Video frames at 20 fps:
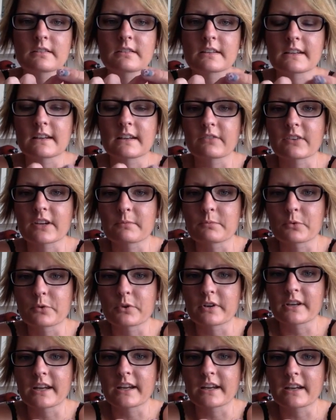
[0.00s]
See, I've got
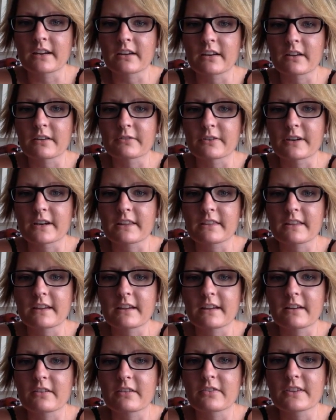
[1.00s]
more hanging off right
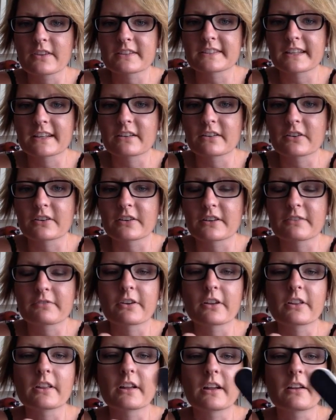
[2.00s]
there, and this side had already
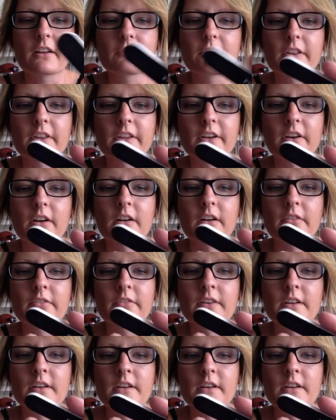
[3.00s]
fallen off.